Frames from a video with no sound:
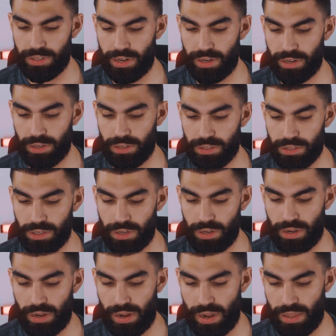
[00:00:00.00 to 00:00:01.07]
settings,
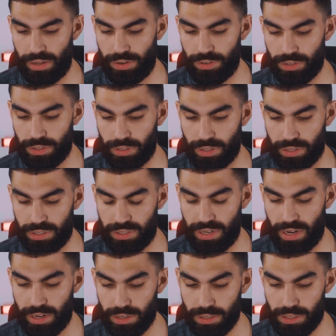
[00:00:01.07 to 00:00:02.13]
and then you just click
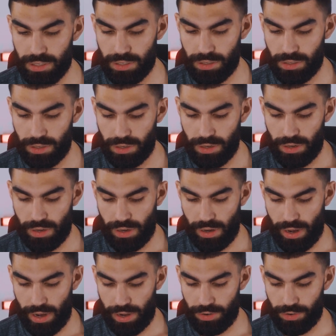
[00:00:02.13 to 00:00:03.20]
settings,
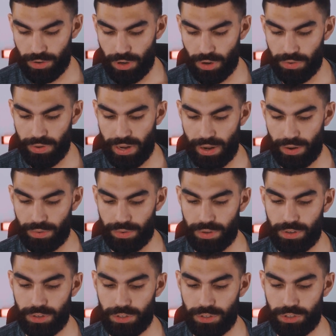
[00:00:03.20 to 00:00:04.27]
and you go down
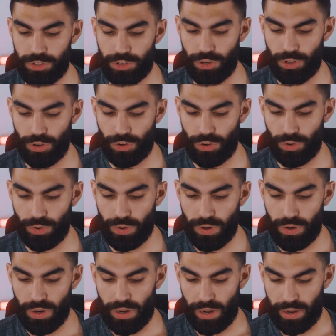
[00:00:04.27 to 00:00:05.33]
to
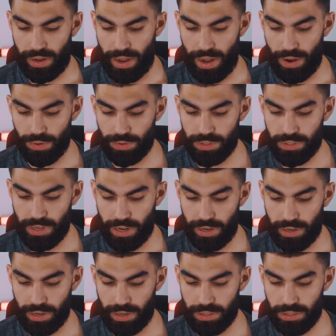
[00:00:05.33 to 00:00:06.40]
account
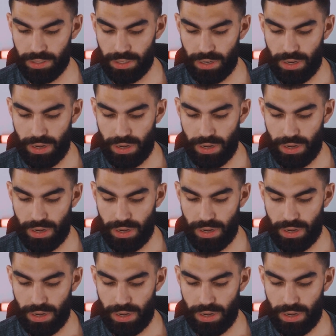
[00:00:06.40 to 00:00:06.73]
settings.